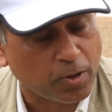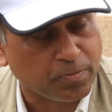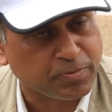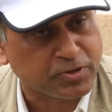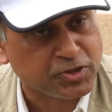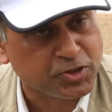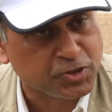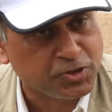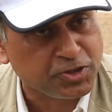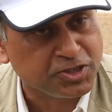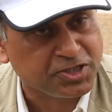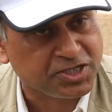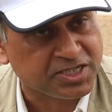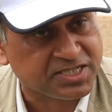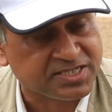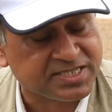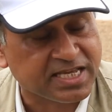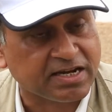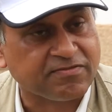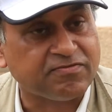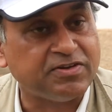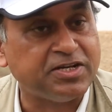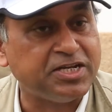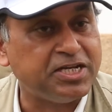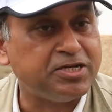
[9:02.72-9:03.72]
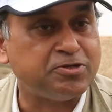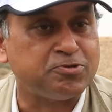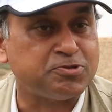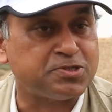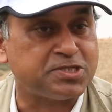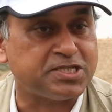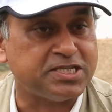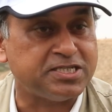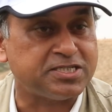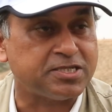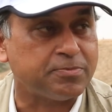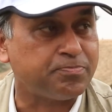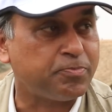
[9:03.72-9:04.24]
opportunities that we need to
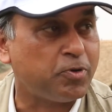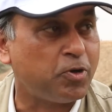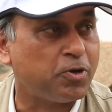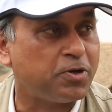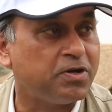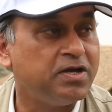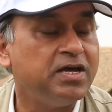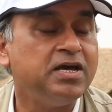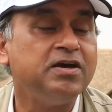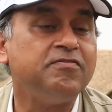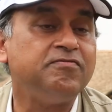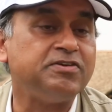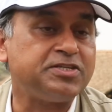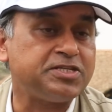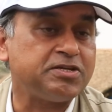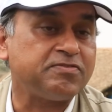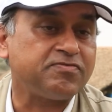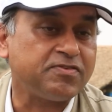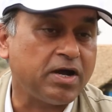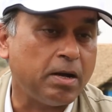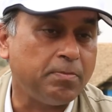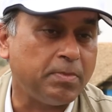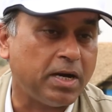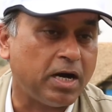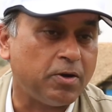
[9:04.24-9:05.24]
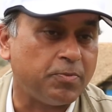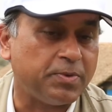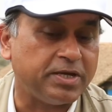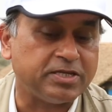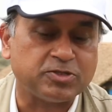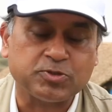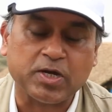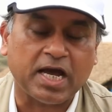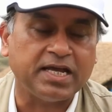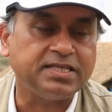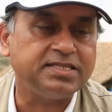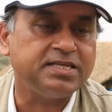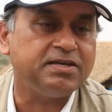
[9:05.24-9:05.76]
seize upon, which have come our way.
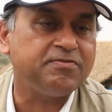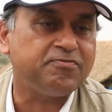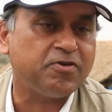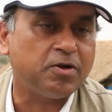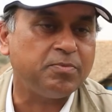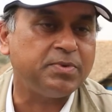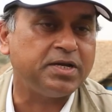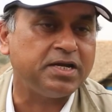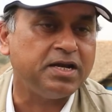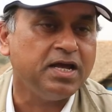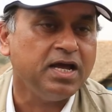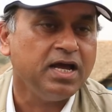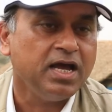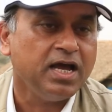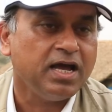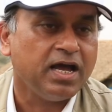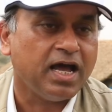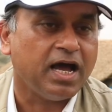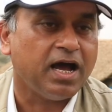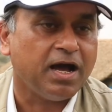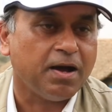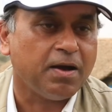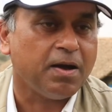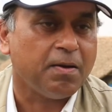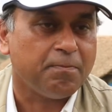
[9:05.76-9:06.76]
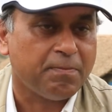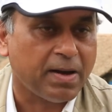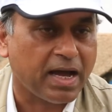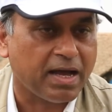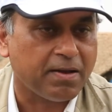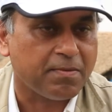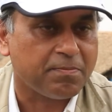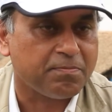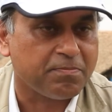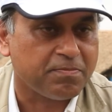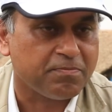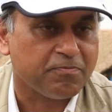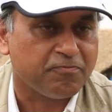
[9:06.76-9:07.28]
So I think from
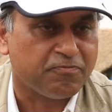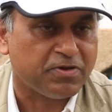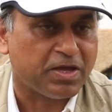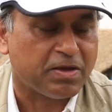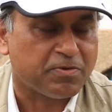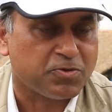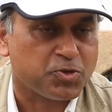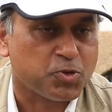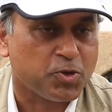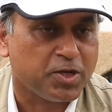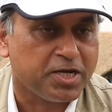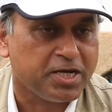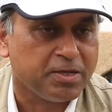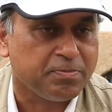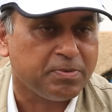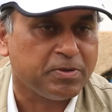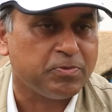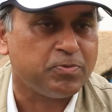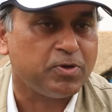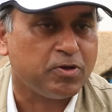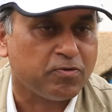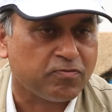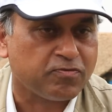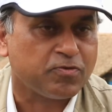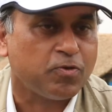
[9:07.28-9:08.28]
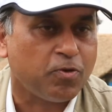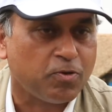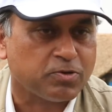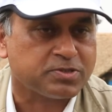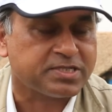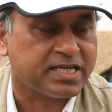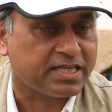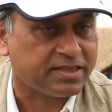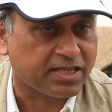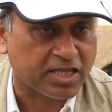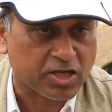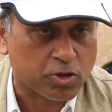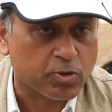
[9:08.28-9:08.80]
UNDP will, of
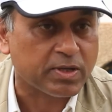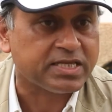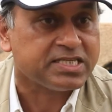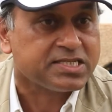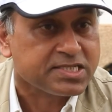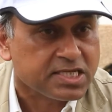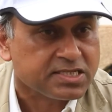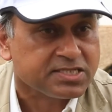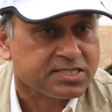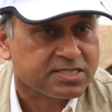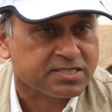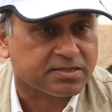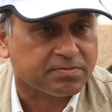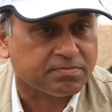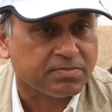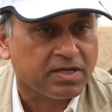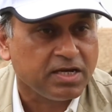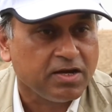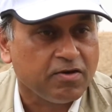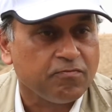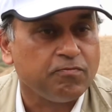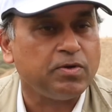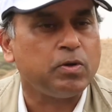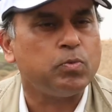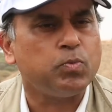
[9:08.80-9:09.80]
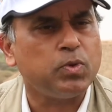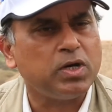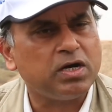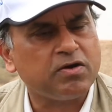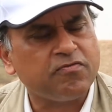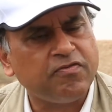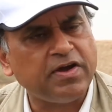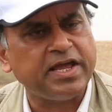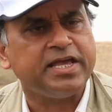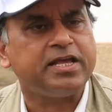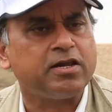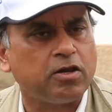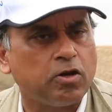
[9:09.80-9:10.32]
course, and the UN system will work
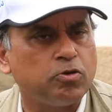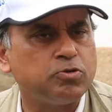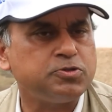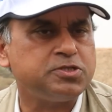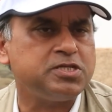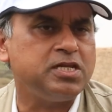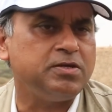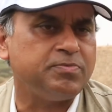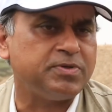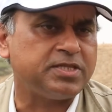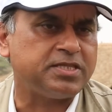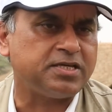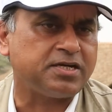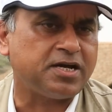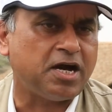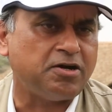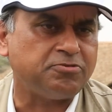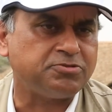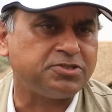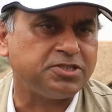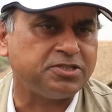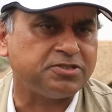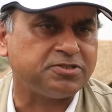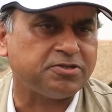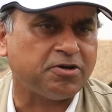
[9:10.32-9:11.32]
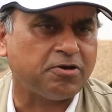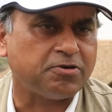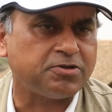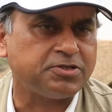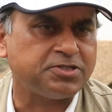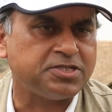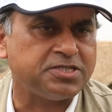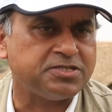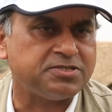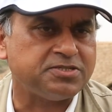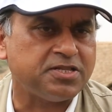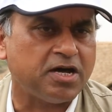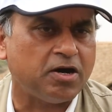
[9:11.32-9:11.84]
very closely with the county
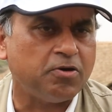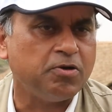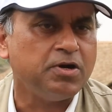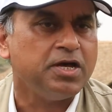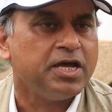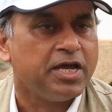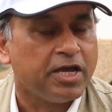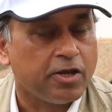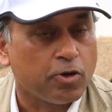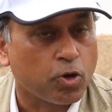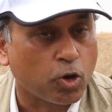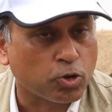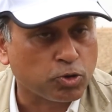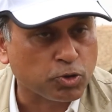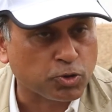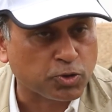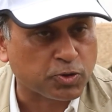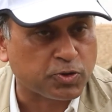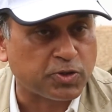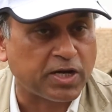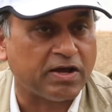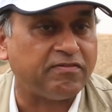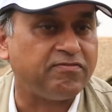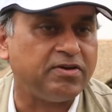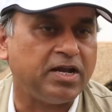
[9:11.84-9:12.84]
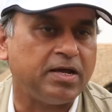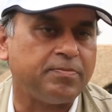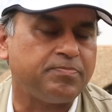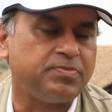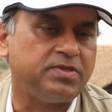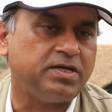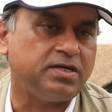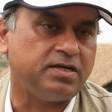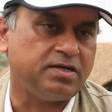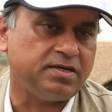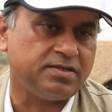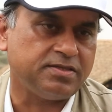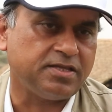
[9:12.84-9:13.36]
authorities now in order to develop
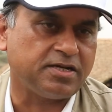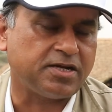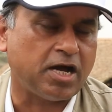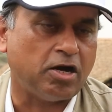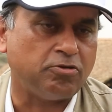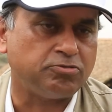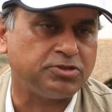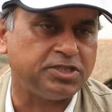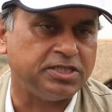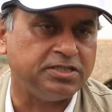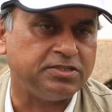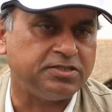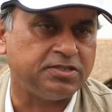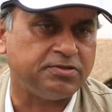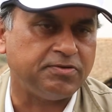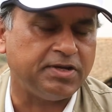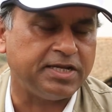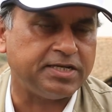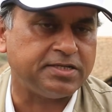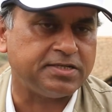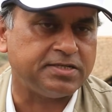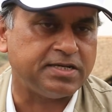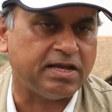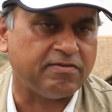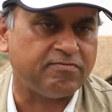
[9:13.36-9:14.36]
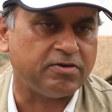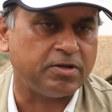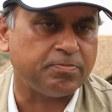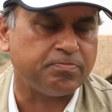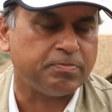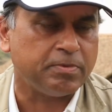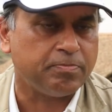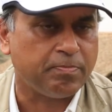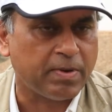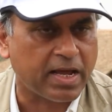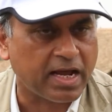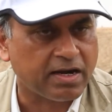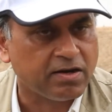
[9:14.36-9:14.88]
the county integrated
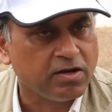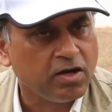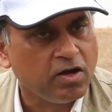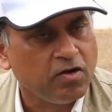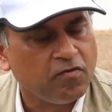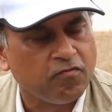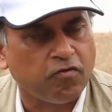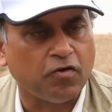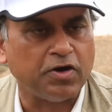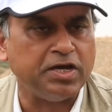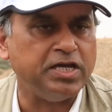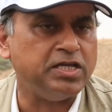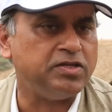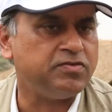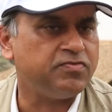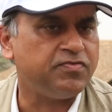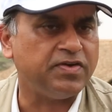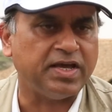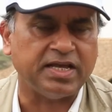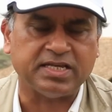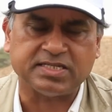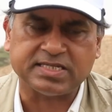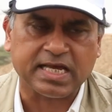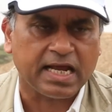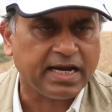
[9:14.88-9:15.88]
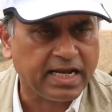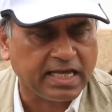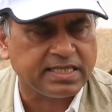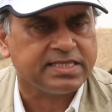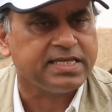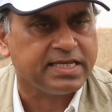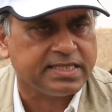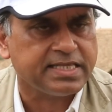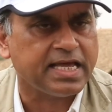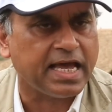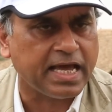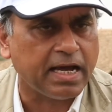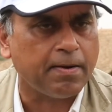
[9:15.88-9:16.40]
development plan for each phase. And I
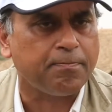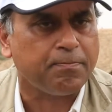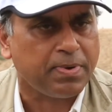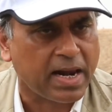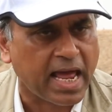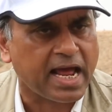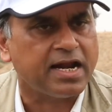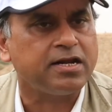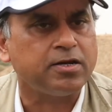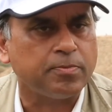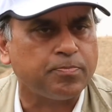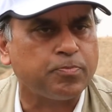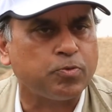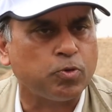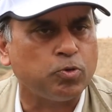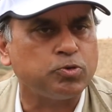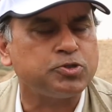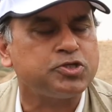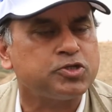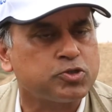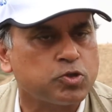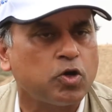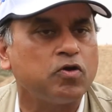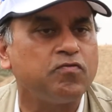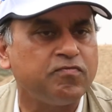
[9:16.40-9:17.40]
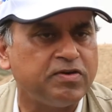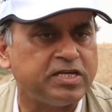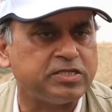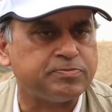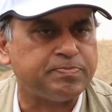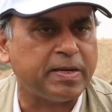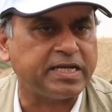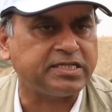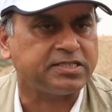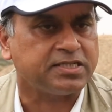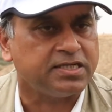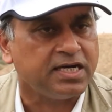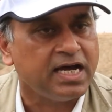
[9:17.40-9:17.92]
think that a planned approach is always
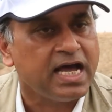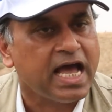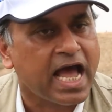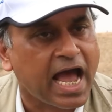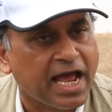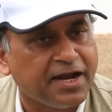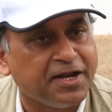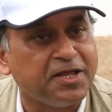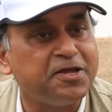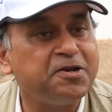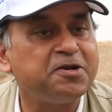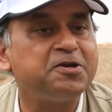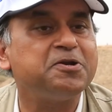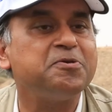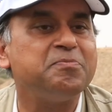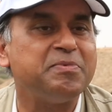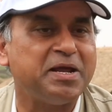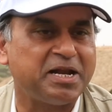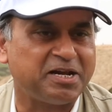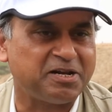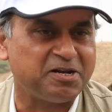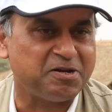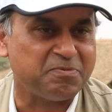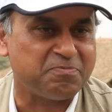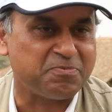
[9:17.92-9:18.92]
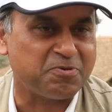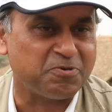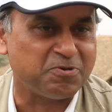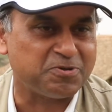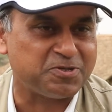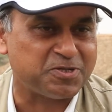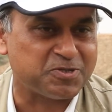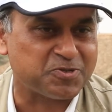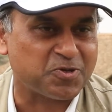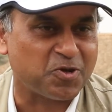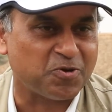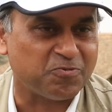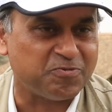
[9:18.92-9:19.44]
better. An incremental
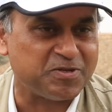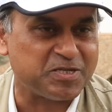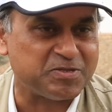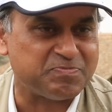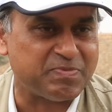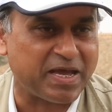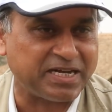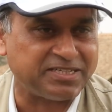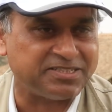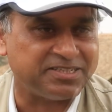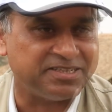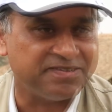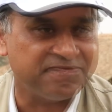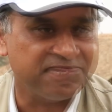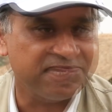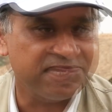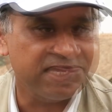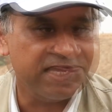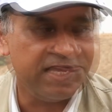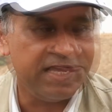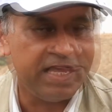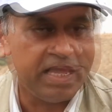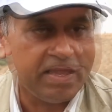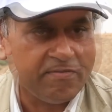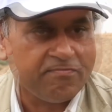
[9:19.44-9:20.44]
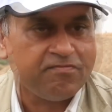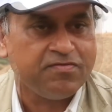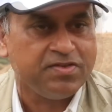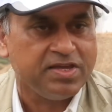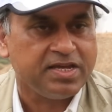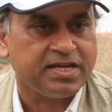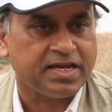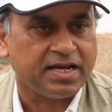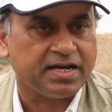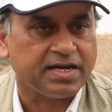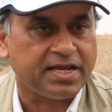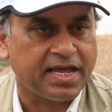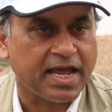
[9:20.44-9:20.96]
approach is always better. If we
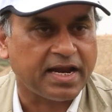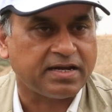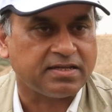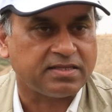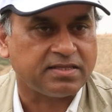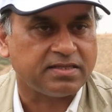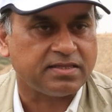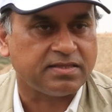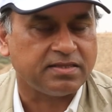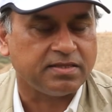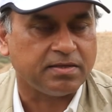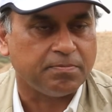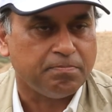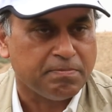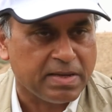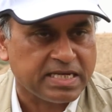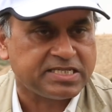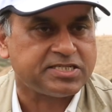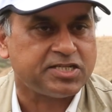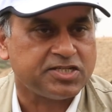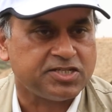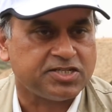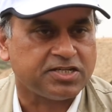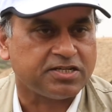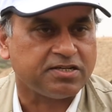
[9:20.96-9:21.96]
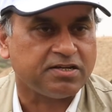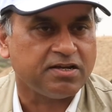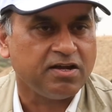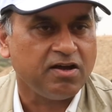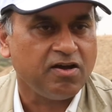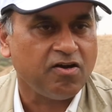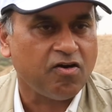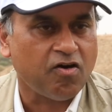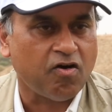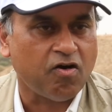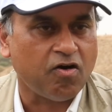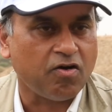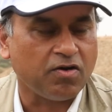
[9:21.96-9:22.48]
can get the messaging
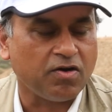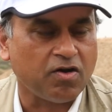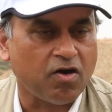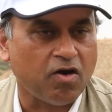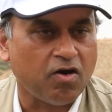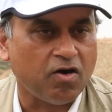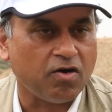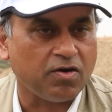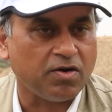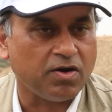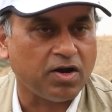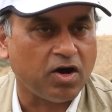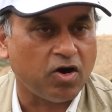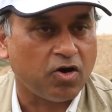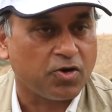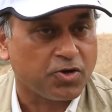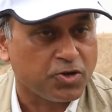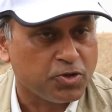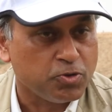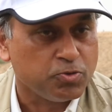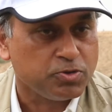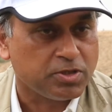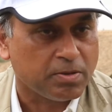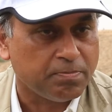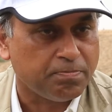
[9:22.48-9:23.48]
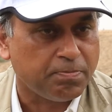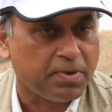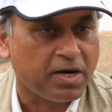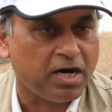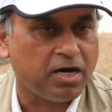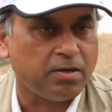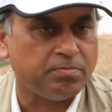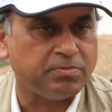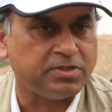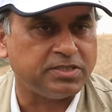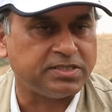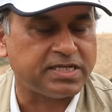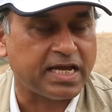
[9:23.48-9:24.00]
on youth
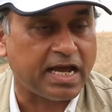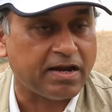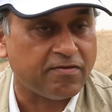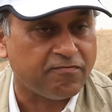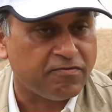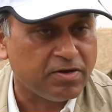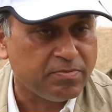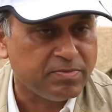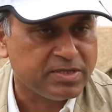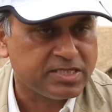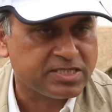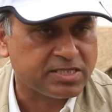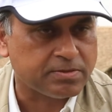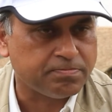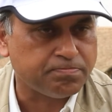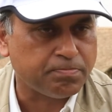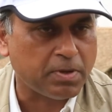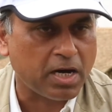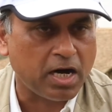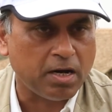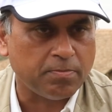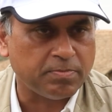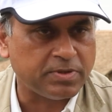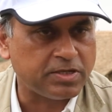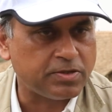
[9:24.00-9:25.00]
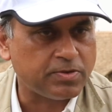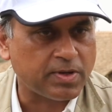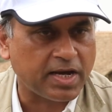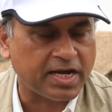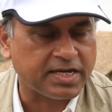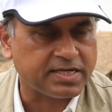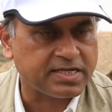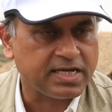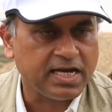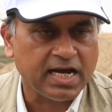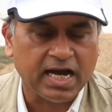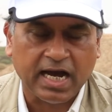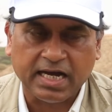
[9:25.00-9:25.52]
empowerment and women's empowerment
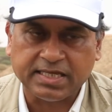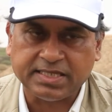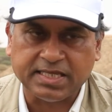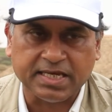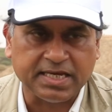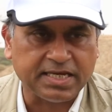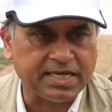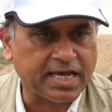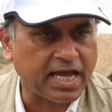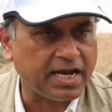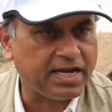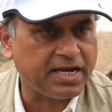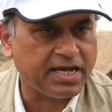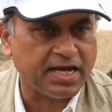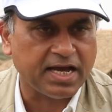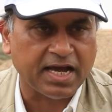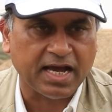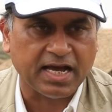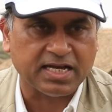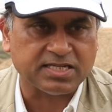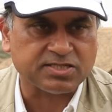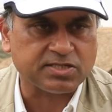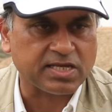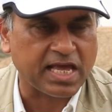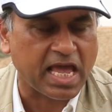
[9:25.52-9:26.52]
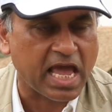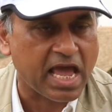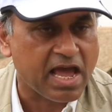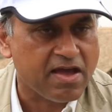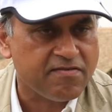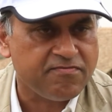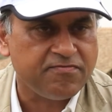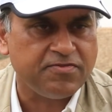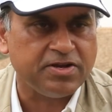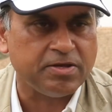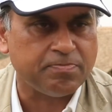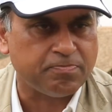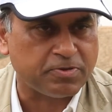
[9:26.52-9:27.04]
right, I think Kenya has
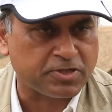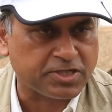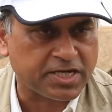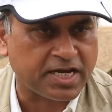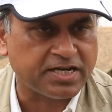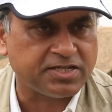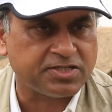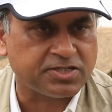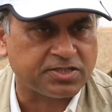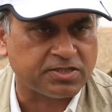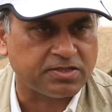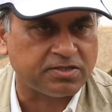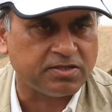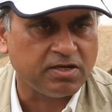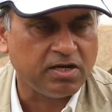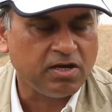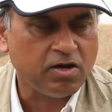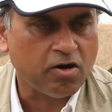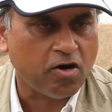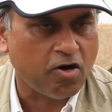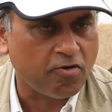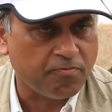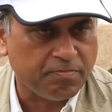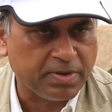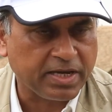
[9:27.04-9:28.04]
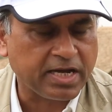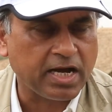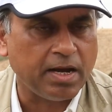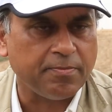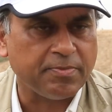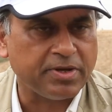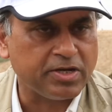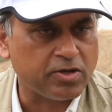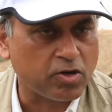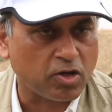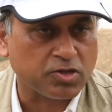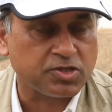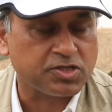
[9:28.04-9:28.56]
every potential of
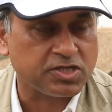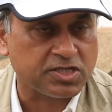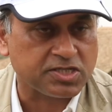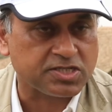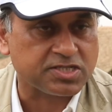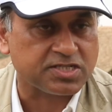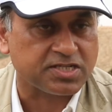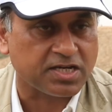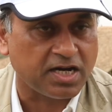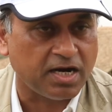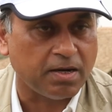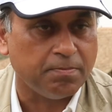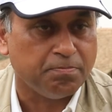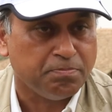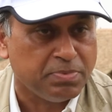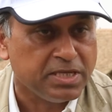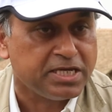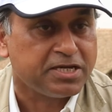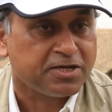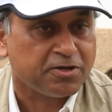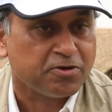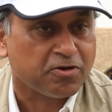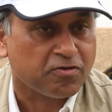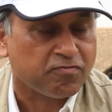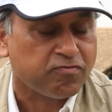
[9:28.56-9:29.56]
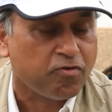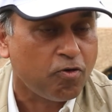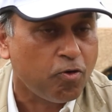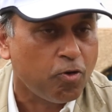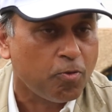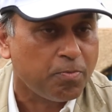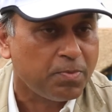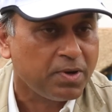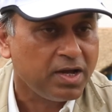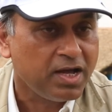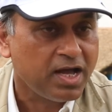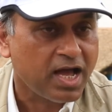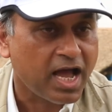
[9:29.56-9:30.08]
becoming not just a beacon of
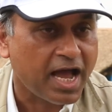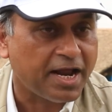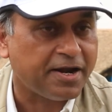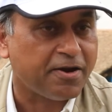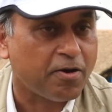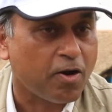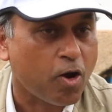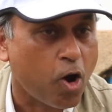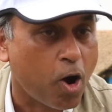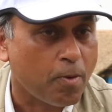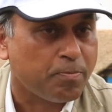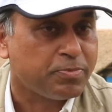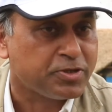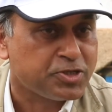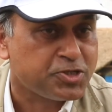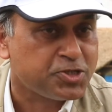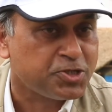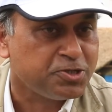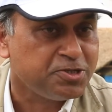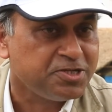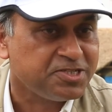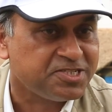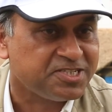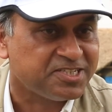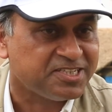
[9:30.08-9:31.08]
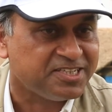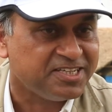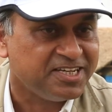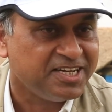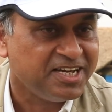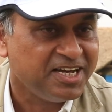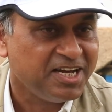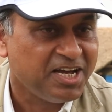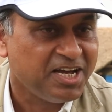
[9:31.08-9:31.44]
hope and opportunity